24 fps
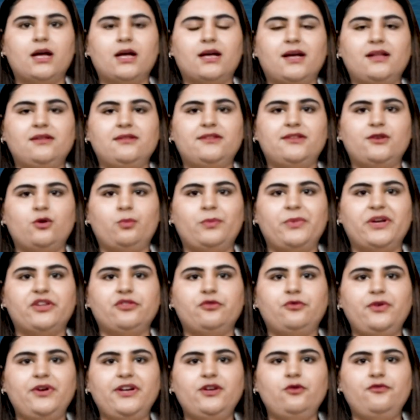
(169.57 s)
Consuming
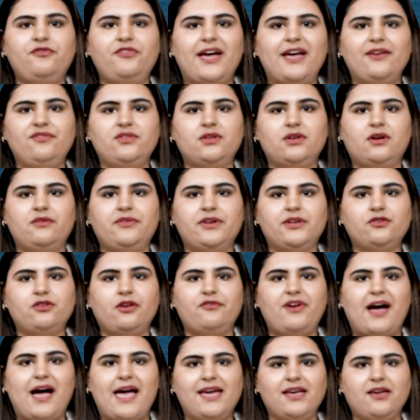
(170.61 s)
3 to 5 servings
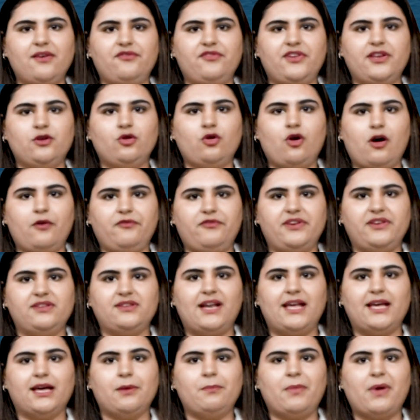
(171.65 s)
of high caffeine coffees
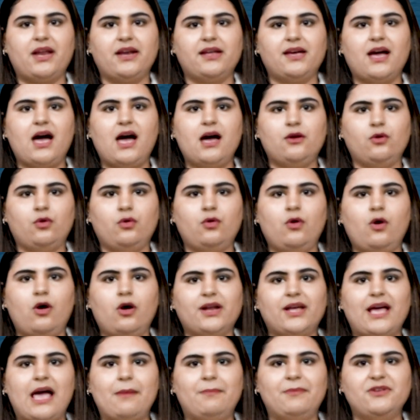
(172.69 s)
like Americano or
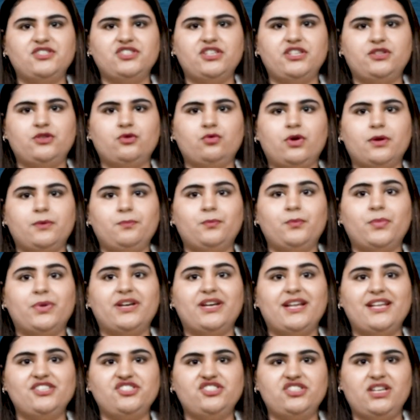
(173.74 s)
Cappuccino could
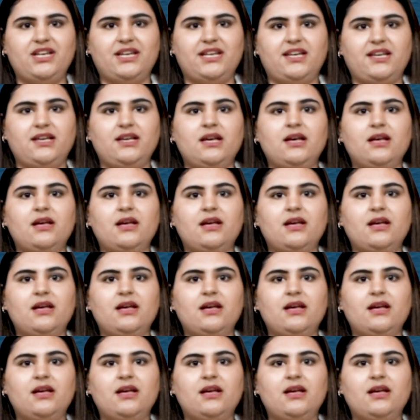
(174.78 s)
potentially